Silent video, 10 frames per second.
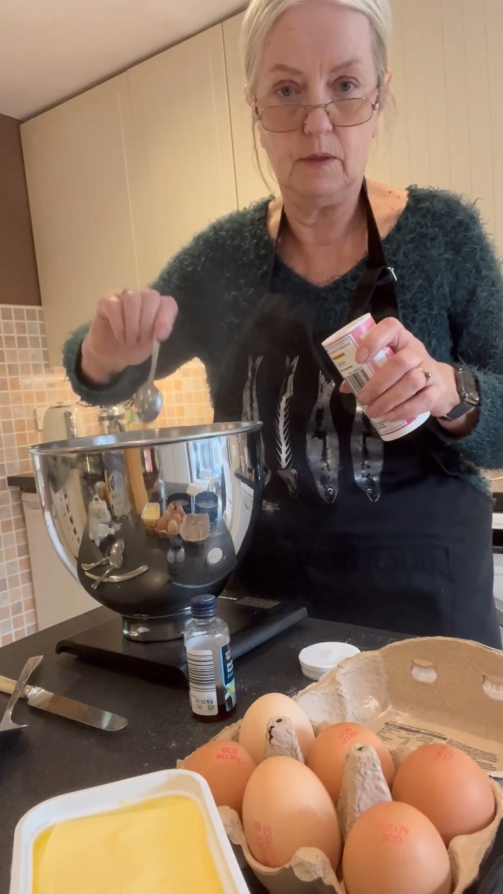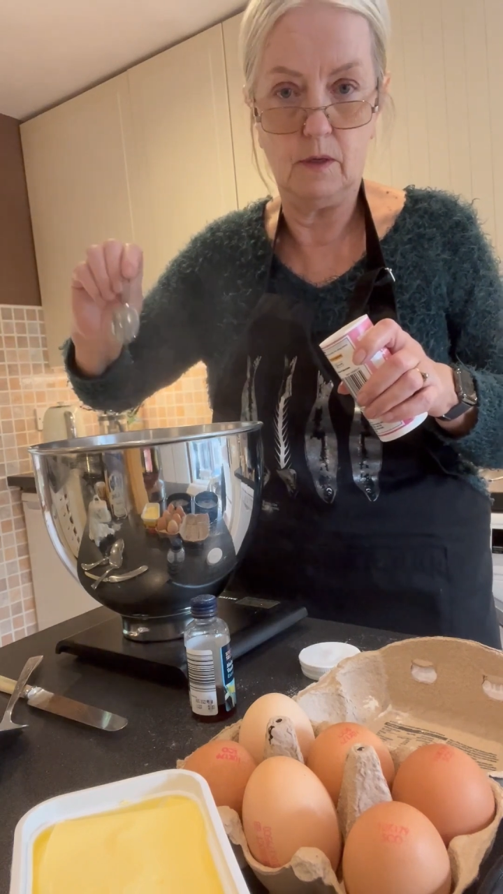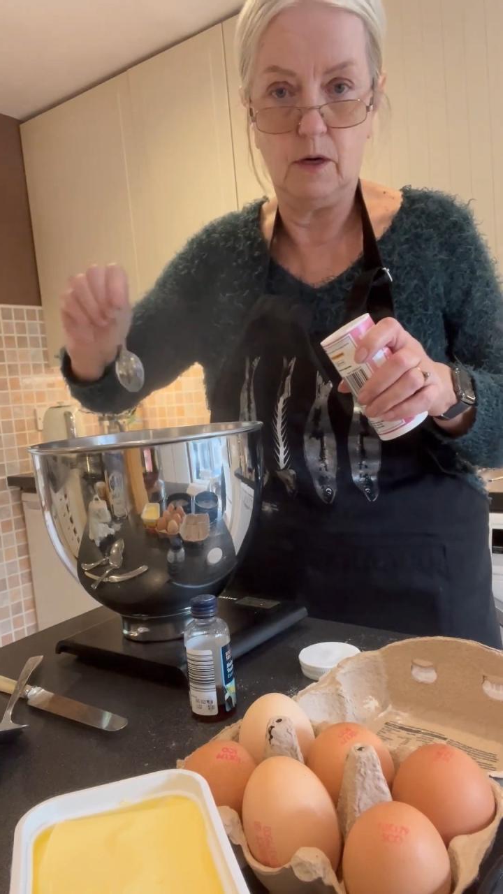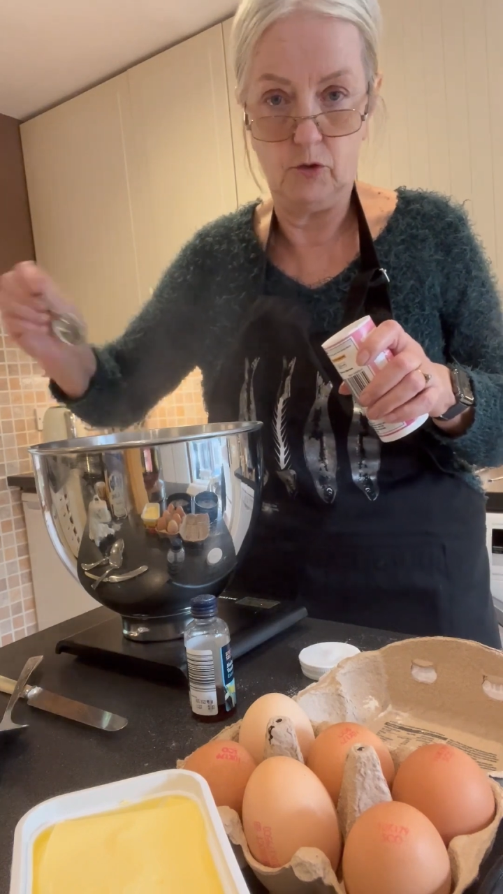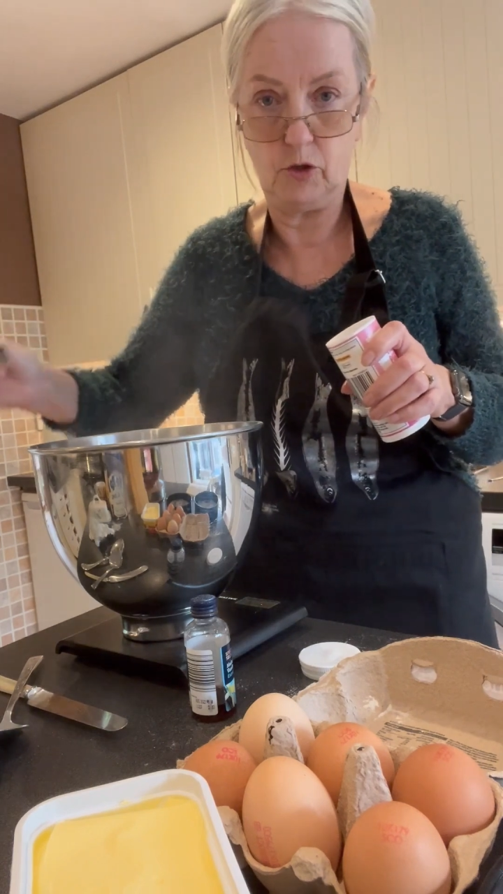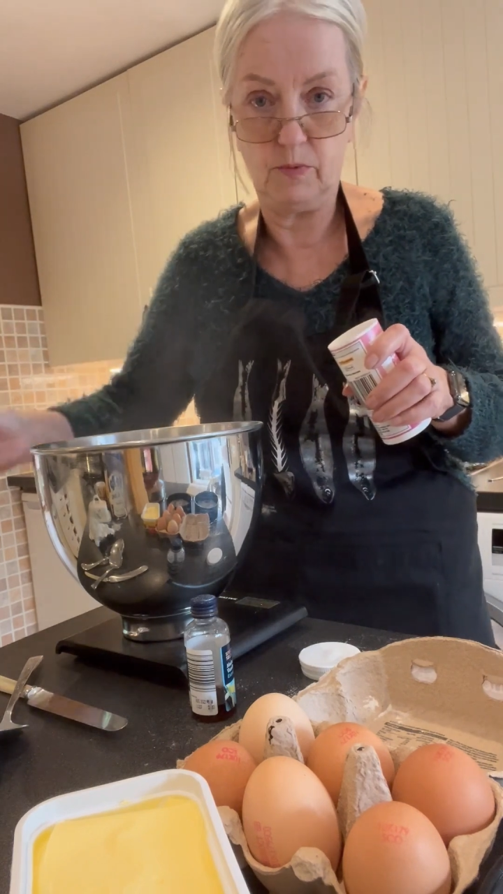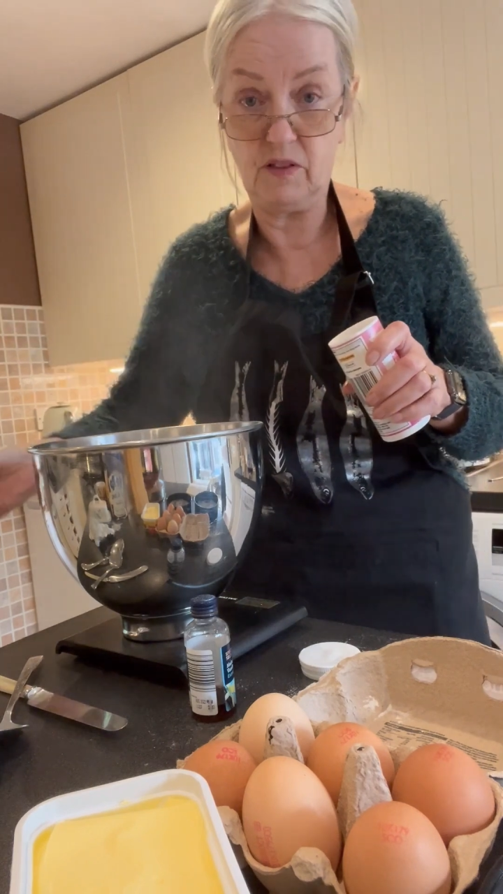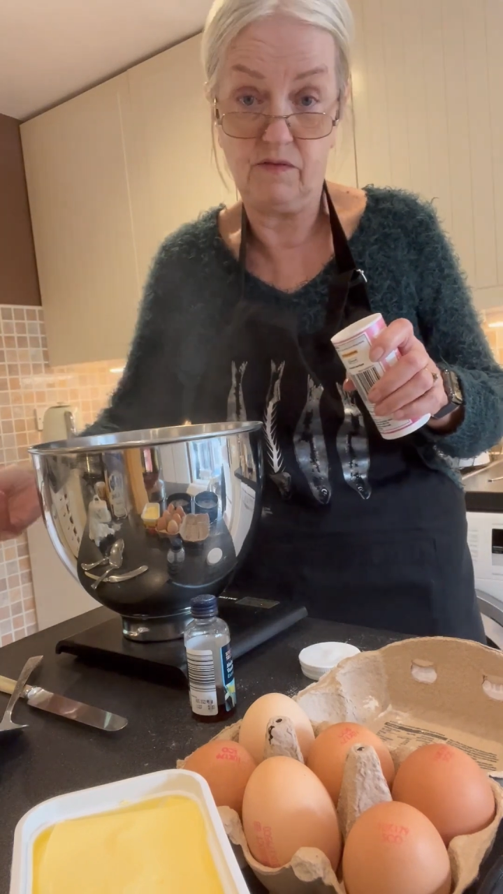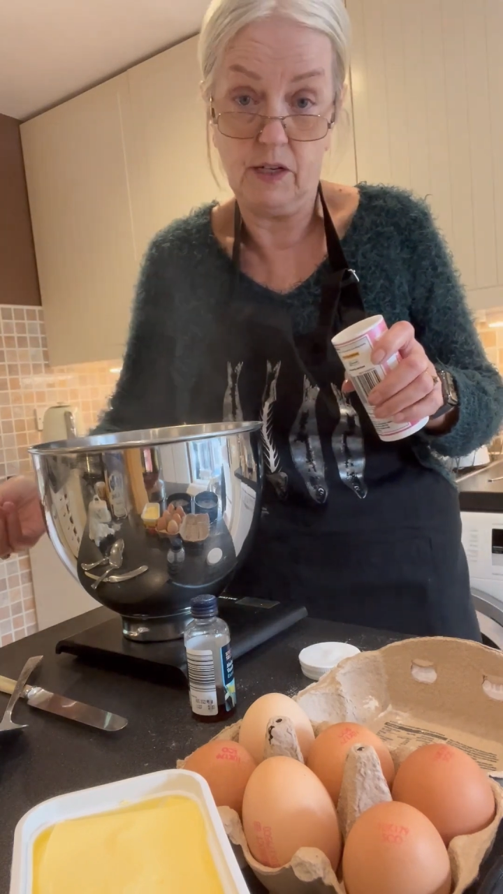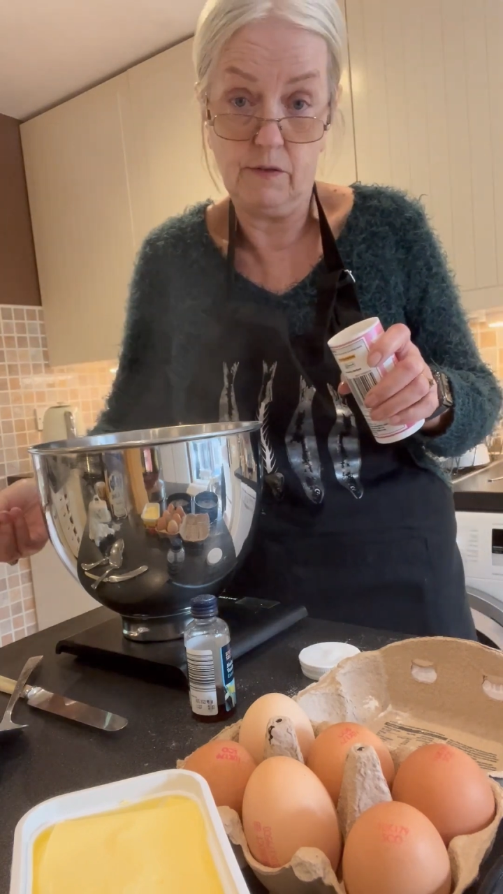on top of the
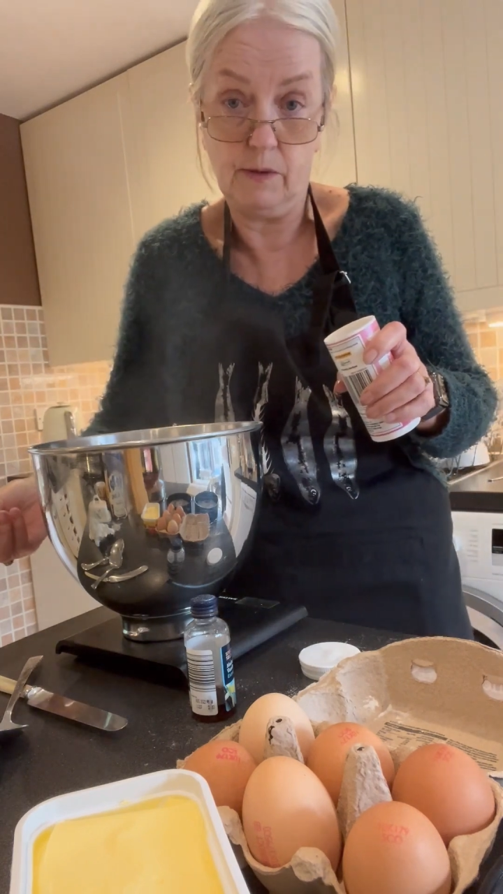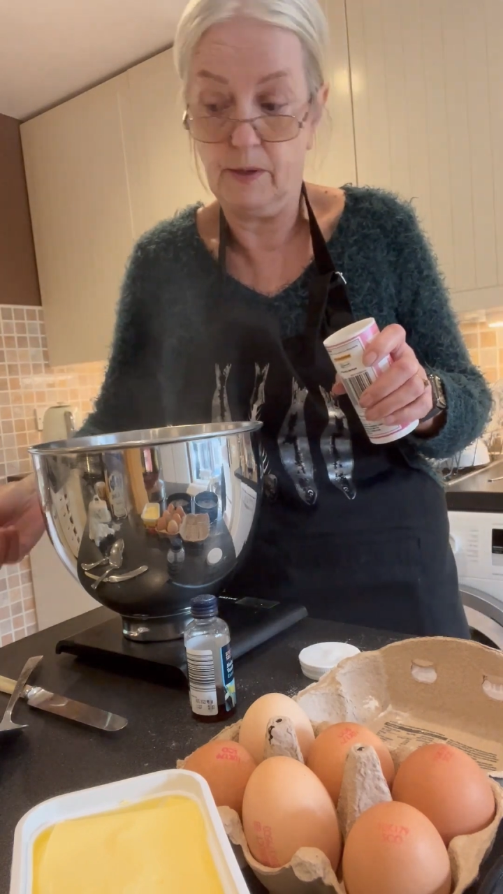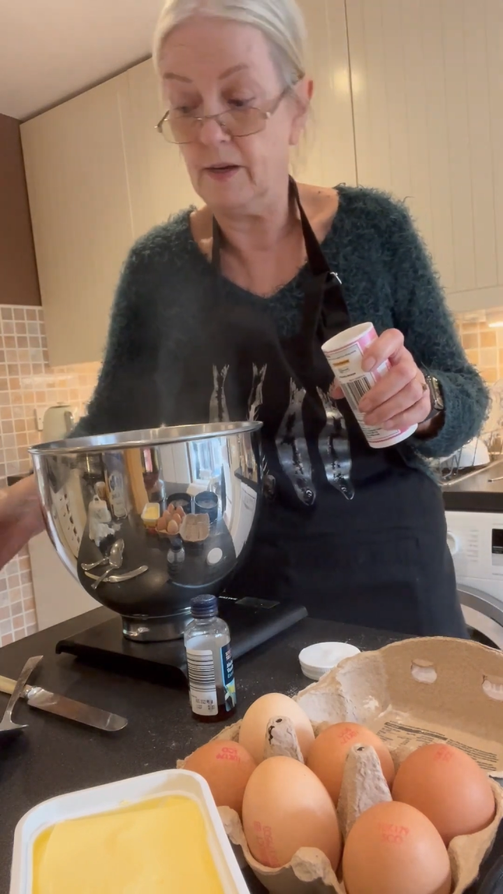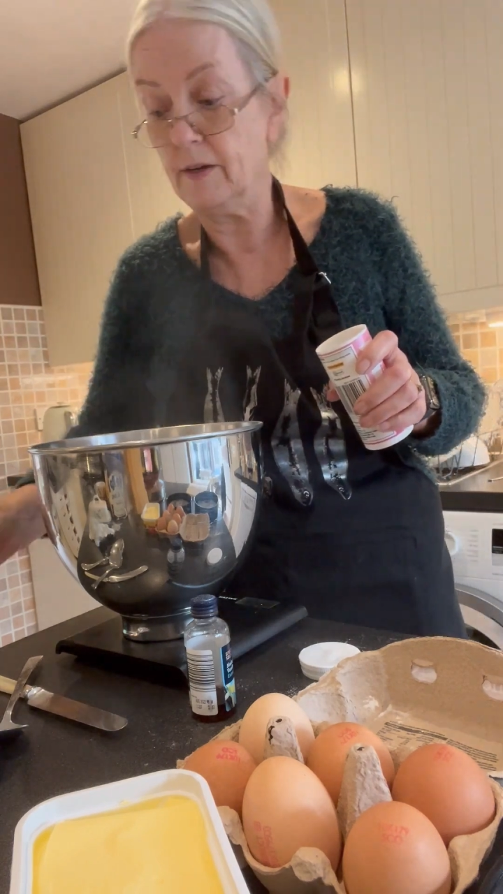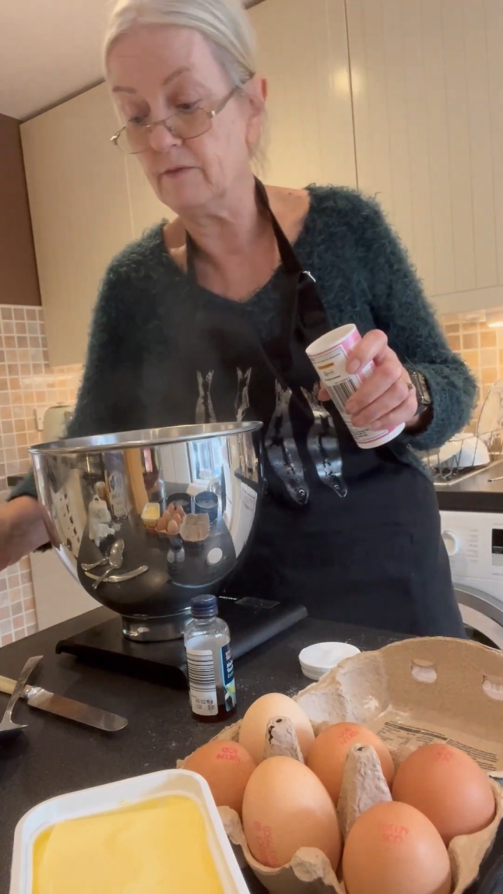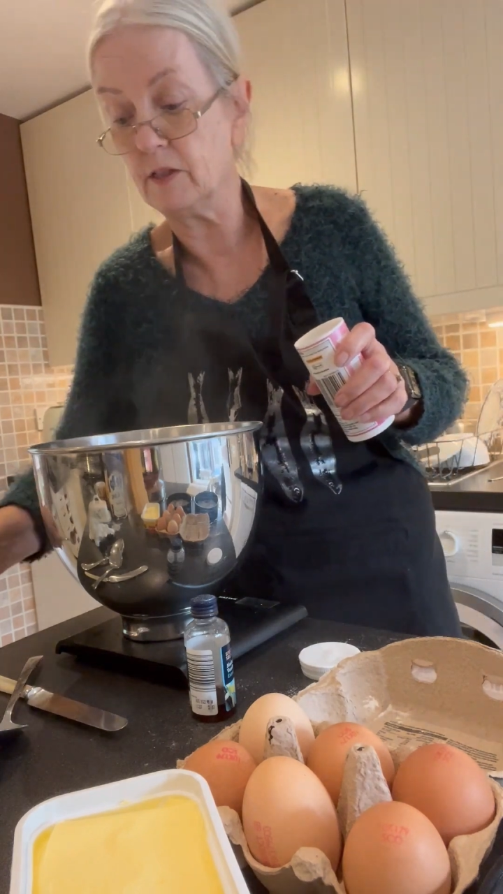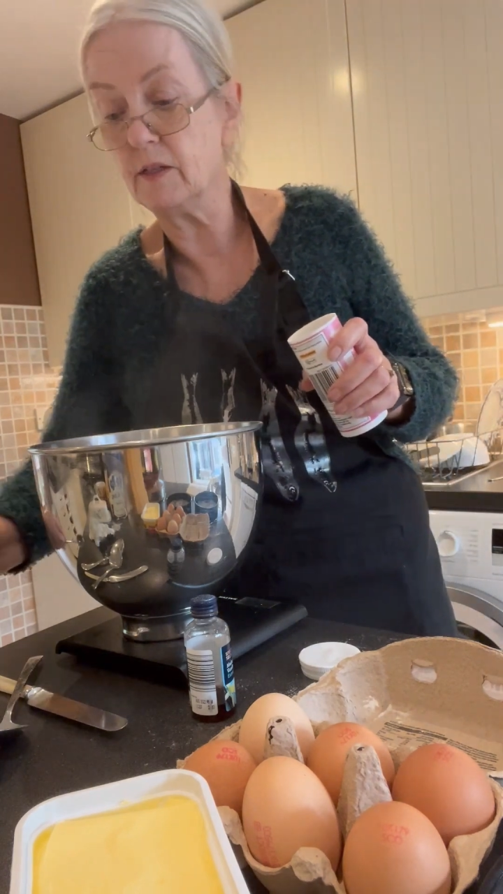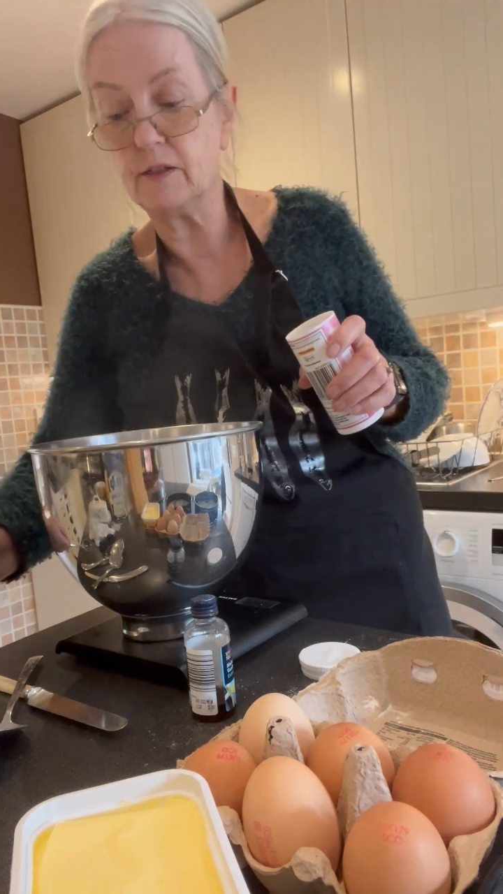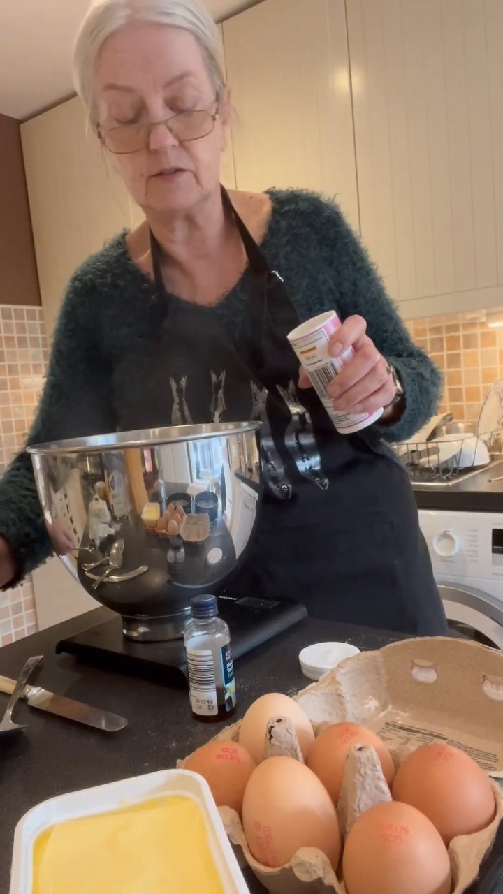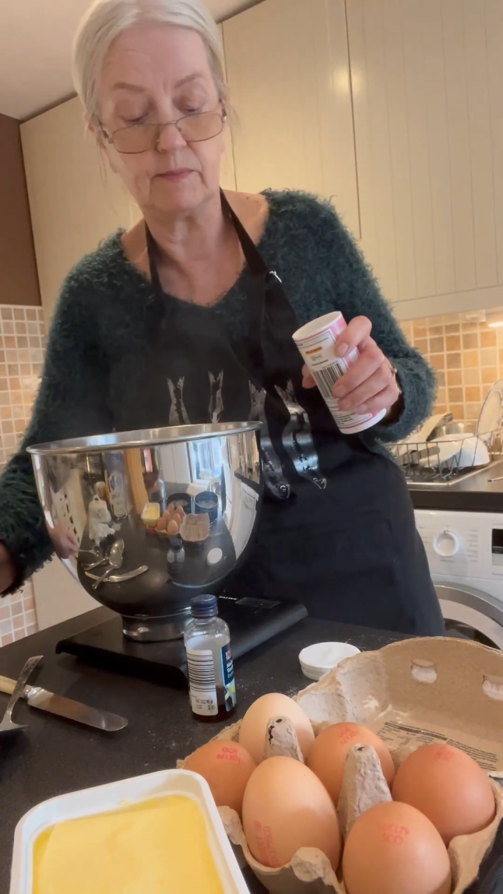flour, but I haven't,
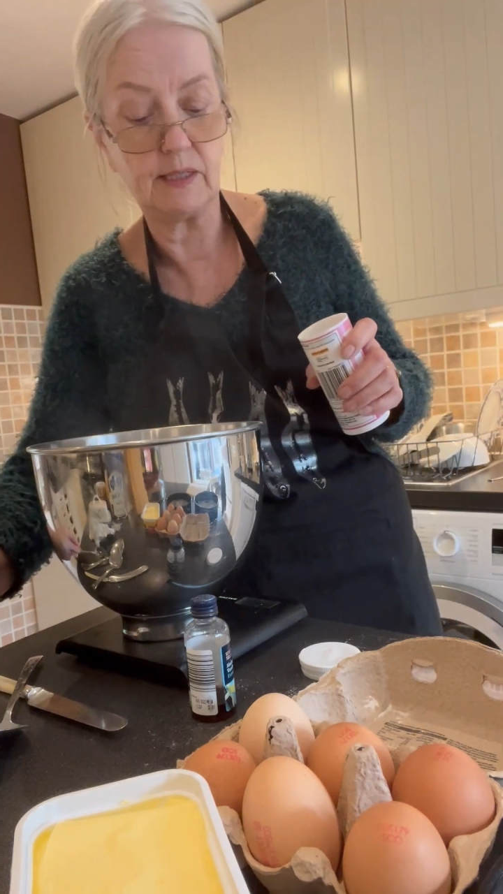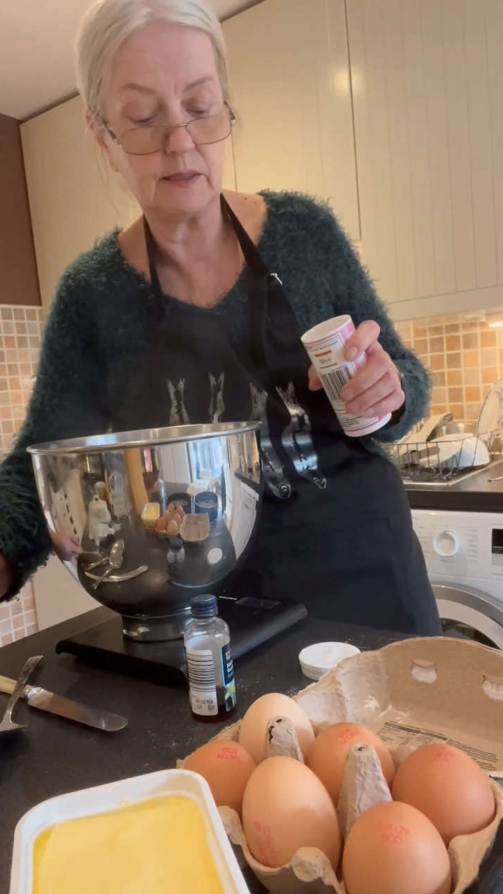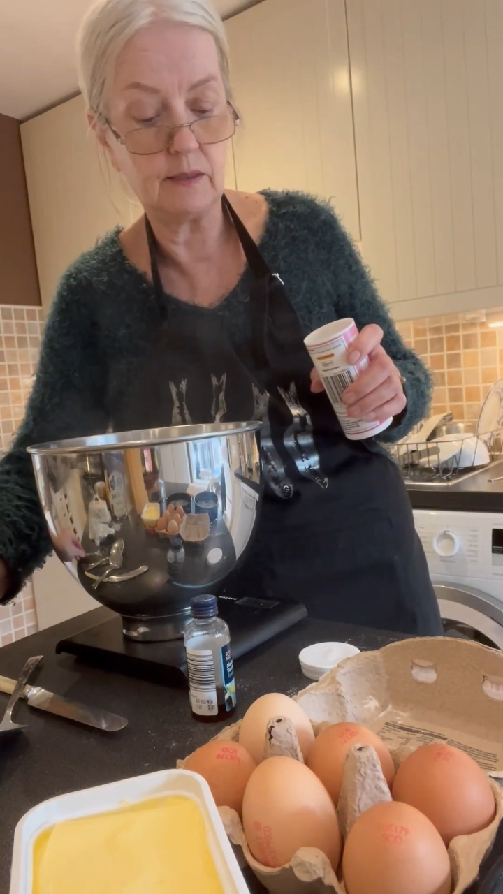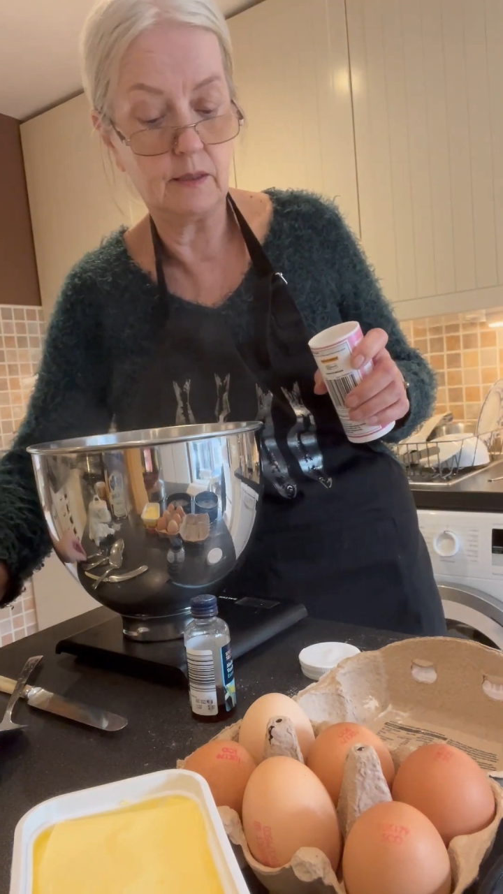it doesn't matter.